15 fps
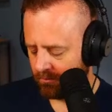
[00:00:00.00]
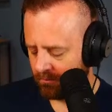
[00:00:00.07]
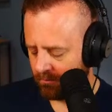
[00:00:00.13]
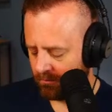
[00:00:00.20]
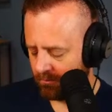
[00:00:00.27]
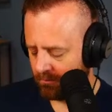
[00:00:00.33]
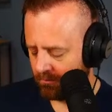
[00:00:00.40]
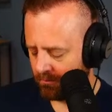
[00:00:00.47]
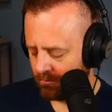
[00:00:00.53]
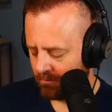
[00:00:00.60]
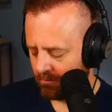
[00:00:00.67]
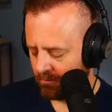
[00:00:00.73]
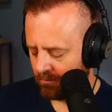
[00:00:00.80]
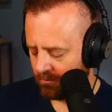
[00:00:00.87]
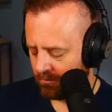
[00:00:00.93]

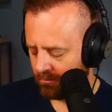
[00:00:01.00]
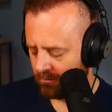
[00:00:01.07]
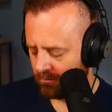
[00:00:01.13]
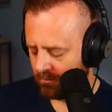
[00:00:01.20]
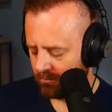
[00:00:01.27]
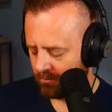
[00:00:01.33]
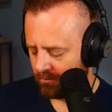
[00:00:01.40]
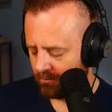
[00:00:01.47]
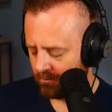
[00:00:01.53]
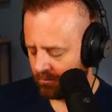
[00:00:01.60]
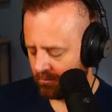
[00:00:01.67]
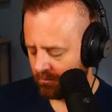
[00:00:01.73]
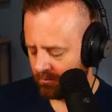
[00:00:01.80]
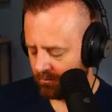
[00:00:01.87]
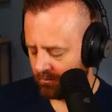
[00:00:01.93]

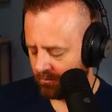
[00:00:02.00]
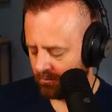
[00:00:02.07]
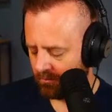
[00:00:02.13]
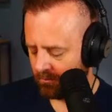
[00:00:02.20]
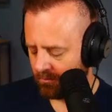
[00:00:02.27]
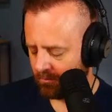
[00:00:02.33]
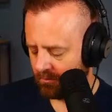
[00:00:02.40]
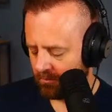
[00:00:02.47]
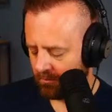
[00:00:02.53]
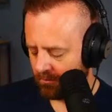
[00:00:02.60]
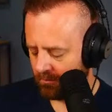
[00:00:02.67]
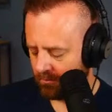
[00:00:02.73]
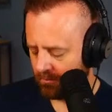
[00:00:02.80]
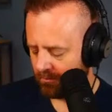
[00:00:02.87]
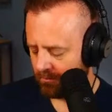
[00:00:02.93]

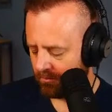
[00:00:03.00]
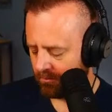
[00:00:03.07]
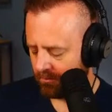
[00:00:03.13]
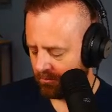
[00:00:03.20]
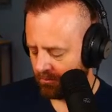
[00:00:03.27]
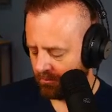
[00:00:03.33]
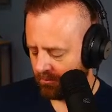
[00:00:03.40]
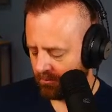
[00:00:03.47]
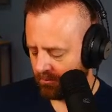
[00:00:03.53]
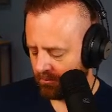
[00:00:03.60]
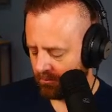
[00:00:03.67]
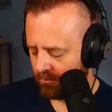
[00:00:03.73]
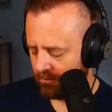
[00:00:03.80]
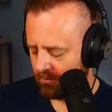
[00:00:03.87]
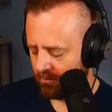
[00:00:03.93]

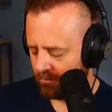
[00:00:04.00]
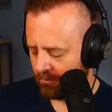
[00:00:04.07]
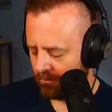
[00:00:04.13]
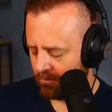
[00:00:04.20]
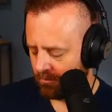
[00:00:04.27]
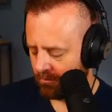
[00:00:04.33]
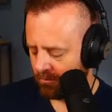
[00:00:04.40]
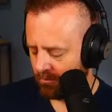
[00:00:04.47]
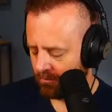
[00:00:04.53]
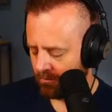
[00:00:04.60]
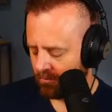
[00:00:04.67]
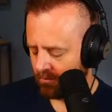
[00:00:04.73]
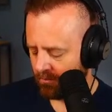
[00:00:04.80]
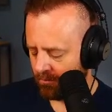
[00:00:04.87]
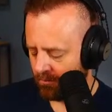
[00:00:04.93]

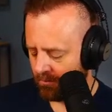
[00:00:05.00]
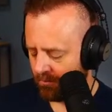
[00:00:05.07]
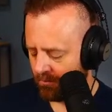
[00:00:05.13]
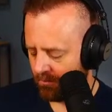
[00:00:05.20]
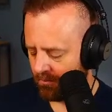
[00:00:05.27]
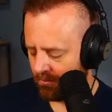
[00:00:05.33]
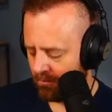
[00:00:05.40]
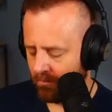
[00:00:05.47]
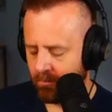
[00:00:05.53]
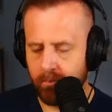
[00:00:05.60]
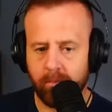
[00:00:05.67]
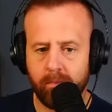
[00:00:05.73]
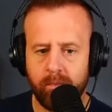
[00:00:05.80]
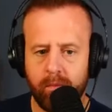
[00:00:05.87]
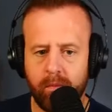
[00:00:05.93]

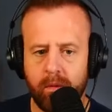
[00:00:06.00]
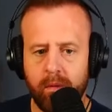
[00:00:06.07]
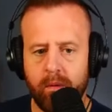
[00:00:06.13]
[no speech]